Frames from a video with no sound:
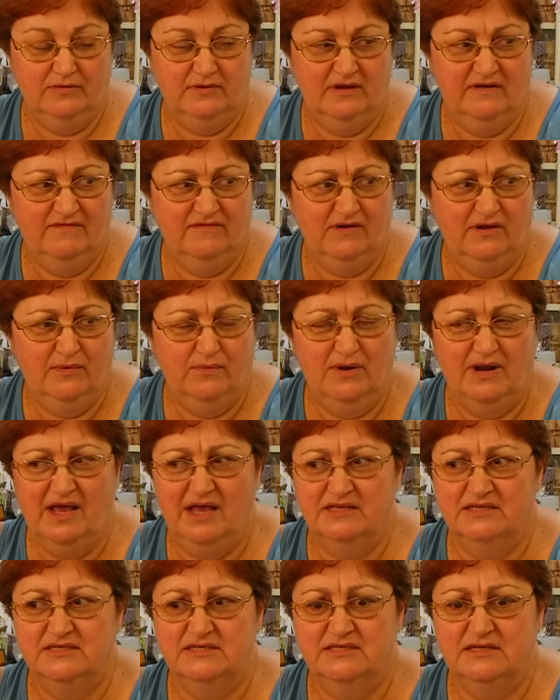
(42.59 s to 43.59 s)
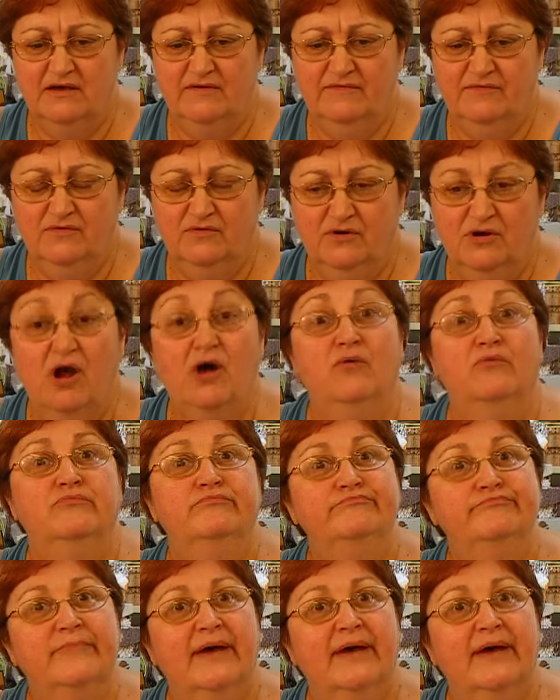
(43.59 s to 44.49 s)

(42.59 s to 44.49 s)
I forget what I had to stop for. Oh,